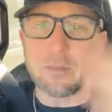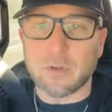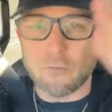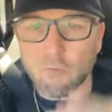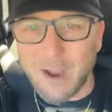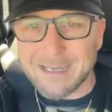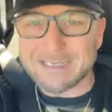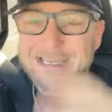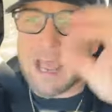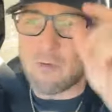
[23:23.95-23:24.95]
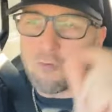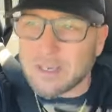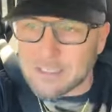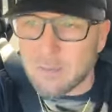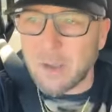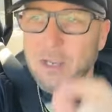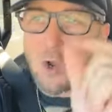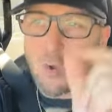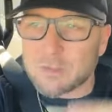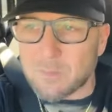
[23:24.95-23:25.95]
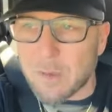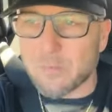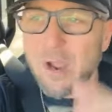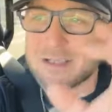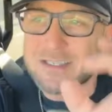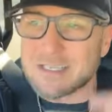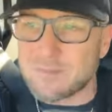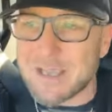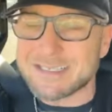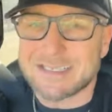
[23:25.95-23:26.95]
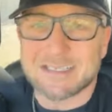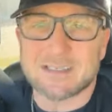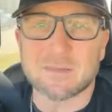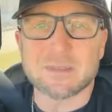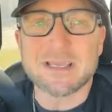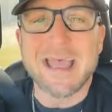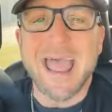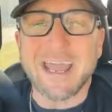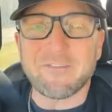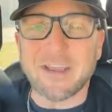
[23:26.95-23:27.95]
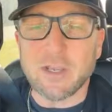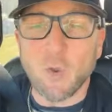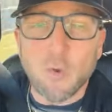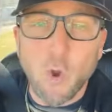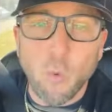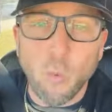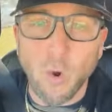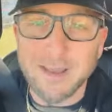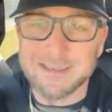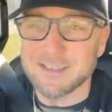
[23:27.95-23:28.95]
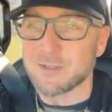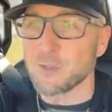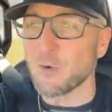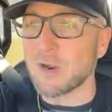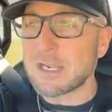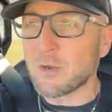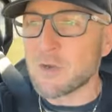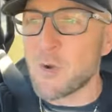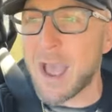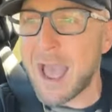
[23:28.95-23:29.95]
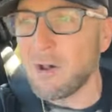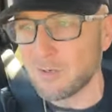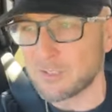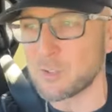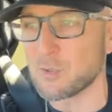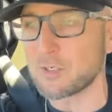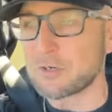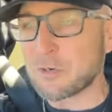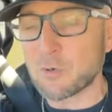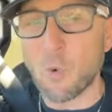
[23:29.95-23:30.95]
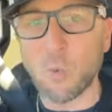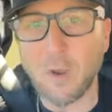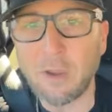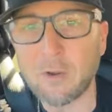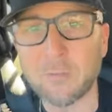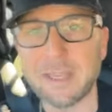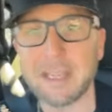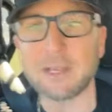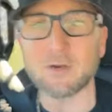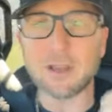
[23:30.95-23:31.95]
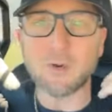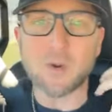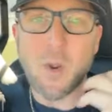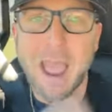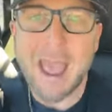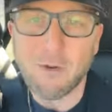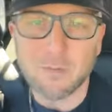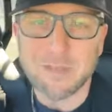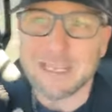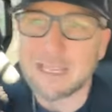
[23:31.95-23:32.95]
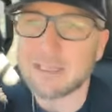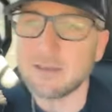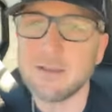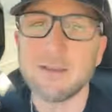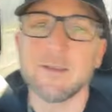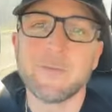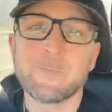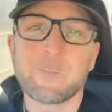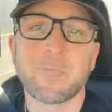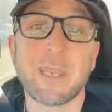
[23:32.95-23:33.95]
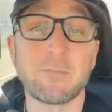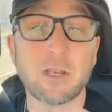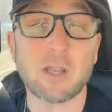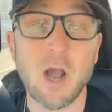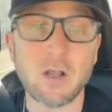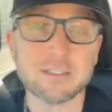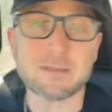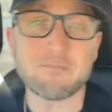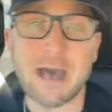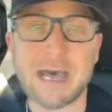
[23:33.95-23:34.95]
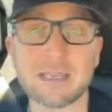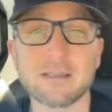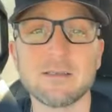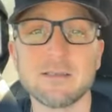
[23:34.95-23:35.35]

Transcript: I'm going to write it down. Write down my goals, my process, my systems. And if I don't know what to do, or I don't know how to do it, or I don't know where to begin, or I don't know how to begin, then I'm going to call somebody.